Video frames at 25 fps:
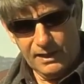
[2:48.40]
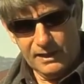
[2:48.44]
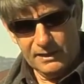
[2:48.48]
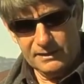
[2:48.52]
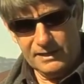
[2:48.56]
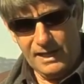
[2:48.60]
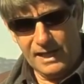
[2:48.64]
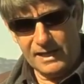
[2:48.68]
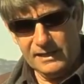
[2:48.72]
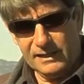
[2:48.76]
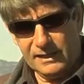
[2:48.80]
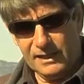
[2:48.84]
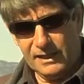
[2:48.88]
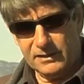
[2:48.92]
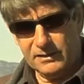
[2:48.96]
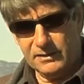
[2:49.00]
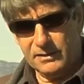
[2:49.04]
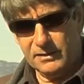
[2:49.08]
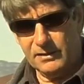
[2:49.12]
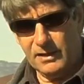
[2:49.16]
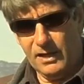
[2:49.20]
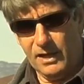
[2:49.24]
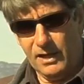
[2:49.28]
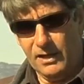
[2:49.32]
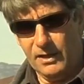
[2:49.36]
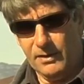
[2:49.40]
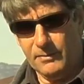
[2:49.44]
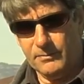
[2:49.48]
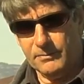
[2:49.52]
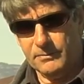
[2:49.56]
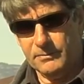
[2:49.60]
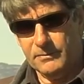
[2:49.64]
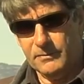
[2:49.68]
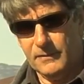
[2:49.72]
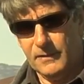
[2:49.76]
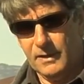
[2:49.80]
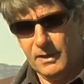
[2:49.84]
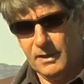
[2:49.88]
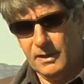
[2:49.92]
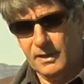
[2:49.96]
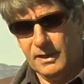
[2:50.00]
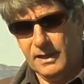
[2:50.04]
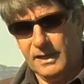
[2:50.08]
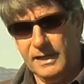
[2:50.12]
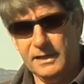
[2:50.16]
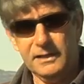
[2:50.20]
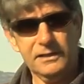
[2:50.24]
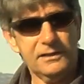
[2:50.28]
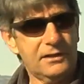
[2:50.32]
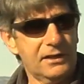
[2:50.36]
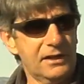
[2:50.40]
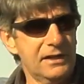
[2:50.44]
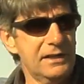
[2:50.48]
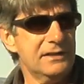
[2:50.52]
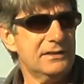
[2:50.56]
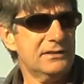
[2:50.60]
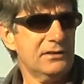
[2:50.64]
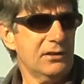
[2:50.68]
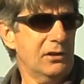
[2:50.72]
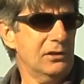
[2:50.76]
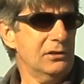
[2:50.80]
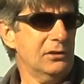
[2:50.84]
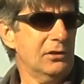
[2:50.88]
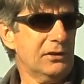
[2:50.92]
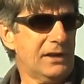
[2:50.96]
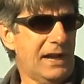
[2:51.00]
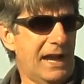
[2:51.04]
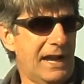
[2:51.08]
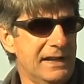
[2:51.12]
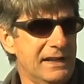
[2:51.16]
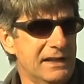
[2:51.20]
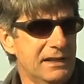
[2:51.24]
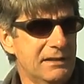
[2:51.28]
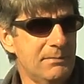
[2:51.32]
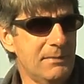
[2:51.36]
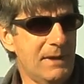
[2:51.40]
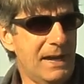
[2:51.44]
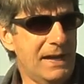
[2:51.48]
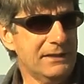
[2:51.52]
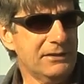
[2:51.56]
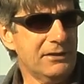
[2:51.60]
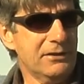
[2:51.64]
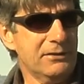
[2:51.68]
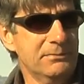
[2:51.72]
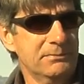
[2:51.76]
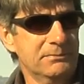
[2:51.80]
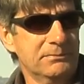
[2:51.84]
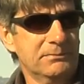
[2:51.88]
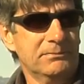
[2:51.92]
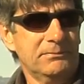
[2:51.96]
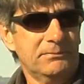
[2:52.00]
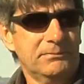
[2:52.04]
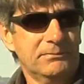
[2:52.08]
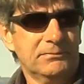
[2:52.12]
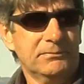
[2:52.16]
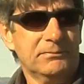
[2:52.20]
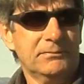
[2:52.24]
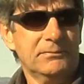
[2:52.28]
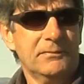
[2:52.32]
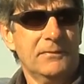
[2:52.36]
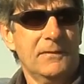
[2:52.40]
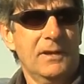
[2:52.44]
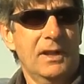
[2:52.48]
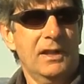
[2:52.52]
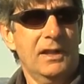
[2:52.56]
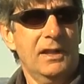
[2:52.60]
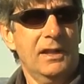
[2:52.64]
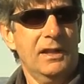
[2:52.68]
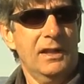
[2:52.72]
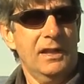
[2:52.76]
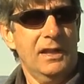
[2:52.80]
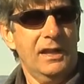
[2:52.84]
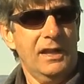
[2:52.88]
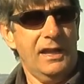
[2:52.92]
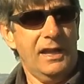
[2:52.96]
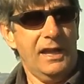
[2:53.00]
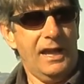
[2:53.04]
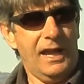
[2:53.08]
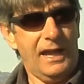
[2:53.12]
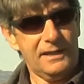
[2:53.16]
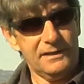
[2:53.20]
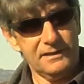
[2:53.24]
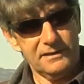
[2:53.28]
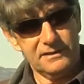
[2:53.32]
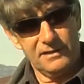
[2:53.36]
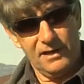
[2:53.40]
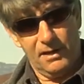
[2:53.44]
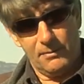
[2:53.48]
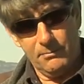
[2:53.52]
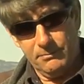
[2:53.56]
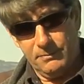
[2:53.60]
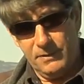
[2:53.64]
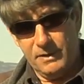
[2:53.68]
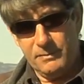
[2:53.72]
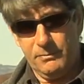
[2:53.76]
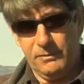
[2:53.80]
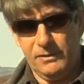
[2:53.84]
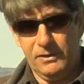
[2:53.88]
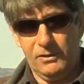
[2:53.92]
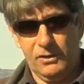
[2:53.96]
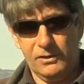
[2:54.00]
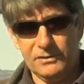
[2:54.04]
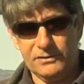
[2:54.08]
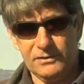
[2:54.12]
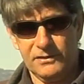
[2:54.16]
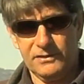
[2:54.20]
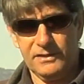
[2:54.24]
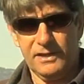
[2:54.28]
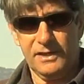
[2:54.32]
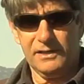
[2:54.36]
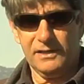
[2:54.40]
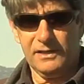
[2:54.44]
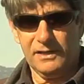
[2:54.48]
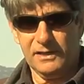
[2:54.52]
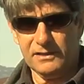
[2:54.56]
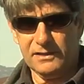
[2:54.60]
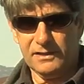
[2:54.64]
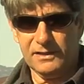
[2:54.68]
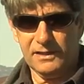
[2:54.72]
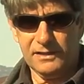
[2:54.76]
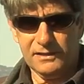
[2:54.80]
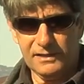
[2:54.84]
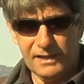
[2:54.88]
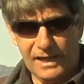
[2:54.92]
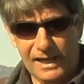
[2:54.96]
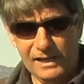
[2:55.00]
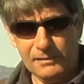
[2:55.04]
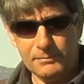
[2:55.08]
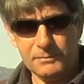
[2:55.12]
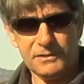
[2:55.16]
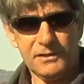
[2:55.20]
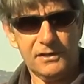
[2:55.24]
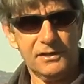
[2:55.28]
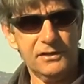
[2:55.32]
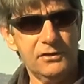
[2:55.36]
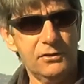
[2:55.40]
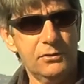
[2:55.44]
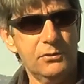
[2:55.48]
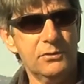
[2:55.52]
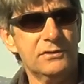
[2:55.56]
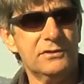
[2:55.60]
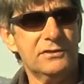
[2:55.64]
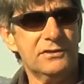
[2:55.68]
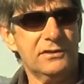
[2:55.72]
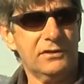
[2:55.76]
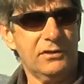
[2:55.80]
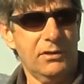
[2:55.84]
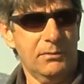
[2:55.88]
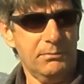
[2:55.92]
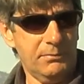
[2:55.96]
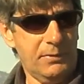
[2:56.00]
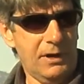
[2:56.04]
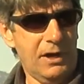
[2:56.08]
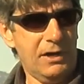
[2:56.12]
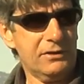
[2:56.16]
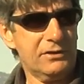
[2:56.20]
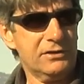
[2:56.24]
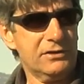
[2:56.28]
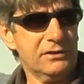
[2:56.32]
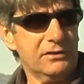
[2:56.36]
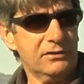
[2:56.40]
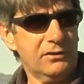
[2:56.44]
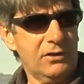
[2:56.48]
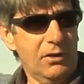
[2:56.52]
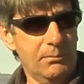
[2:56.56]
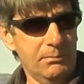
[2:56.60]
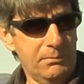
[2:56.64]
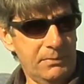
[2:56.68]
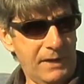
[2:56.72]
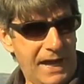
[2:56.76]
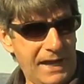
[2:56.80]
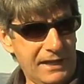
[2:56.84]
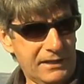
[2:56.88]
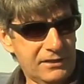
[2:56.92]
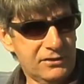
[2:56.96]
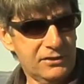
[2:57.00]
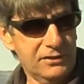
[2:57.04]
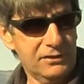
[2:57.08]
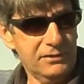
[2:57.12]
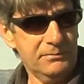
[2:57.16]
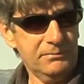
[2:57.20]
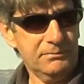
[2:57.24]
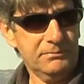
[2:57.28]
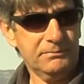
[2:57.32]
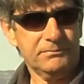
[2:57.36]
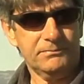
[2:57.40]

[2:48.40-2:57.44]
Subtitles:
they can increase soil organic matter, and some people also think it helps reduce compaction.